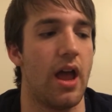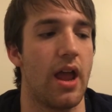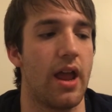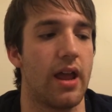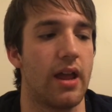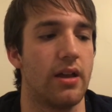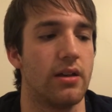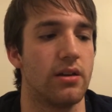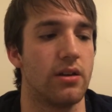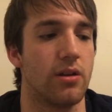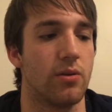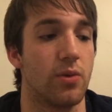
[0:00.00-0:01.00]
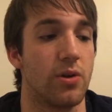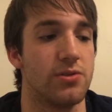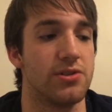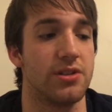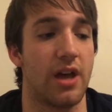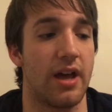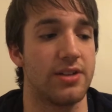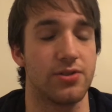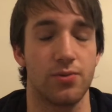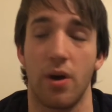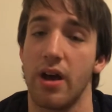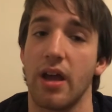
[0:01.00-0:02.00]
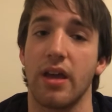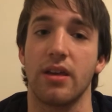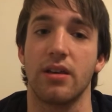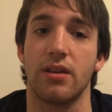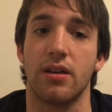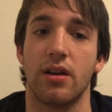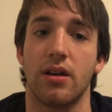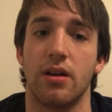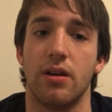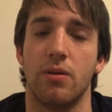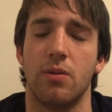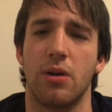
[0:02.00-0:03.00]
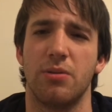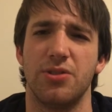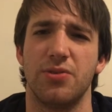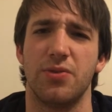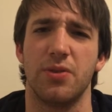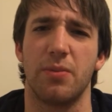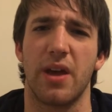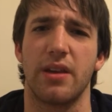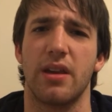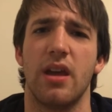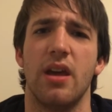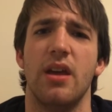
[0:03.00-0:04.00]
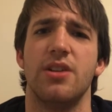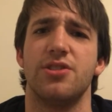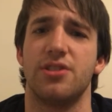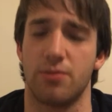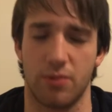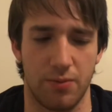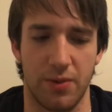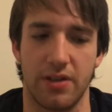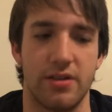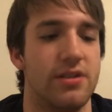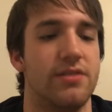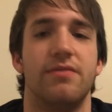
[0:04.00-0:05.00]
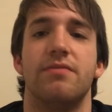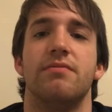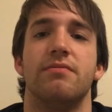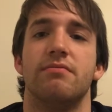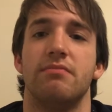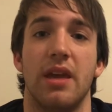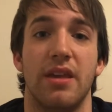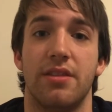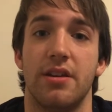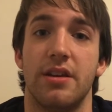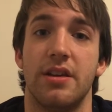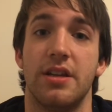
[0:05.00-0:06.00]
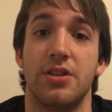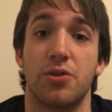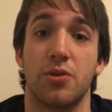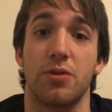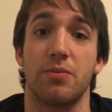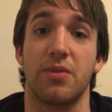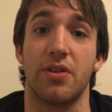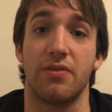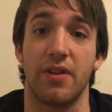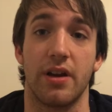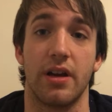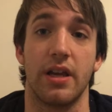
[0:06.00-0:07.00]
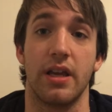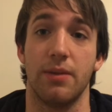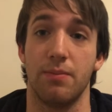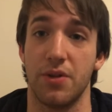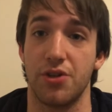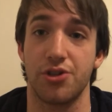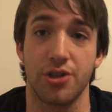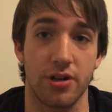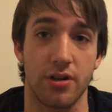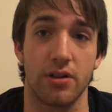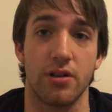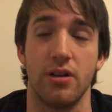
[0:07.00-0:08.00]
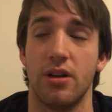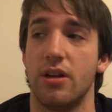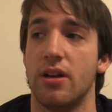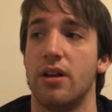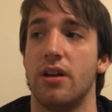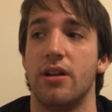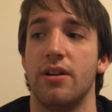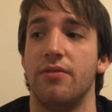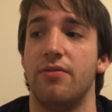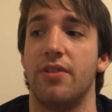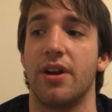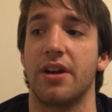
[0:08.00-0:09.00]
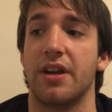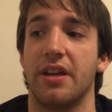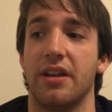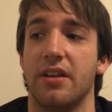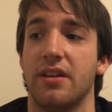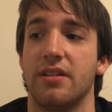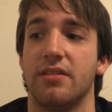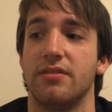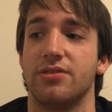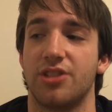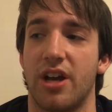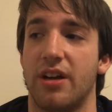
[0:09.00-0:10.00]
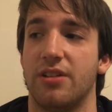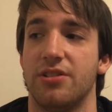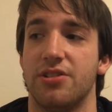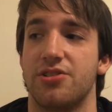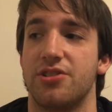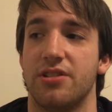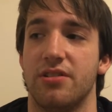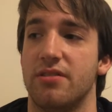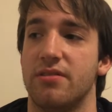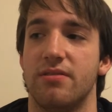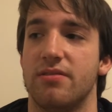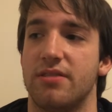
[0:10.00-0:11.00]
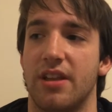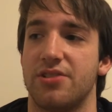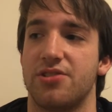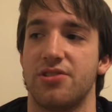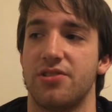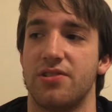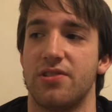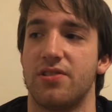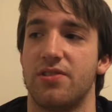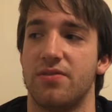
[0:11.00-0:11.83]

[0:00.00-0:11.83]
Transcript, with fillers: And, you know, Rose asks, why? Why would you feel bad? She said, well, because of Ethan and his group. They're very immature, very childish, and that's just